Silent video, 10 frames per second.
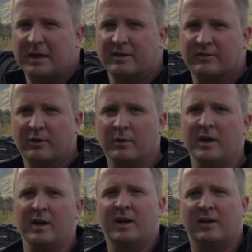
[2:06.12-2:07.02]
peak. So
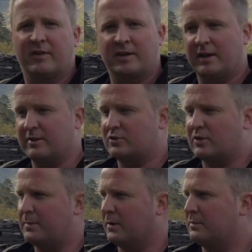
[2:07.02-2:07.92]
if I can get this
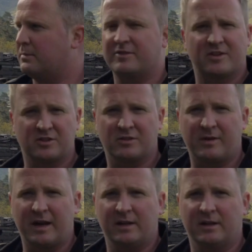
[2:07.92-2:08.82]
tripod positioned
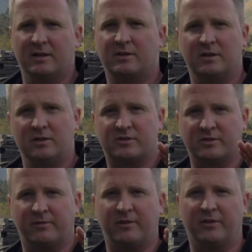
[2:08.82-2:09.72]
correctly, I'm going to use
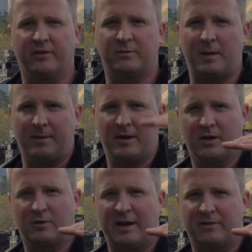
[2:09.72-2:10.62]
some filters, maybe
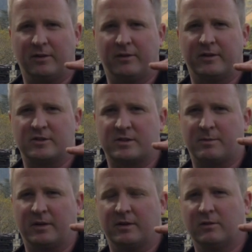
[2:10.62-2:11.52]
a grad filter, just to
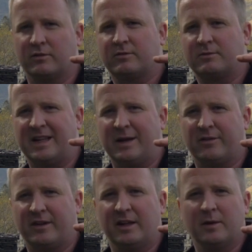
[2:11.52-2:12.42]
bring those
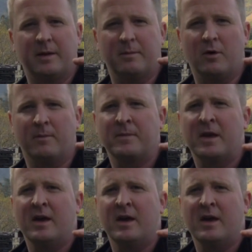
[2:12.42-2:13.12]
clouds in a little bit more,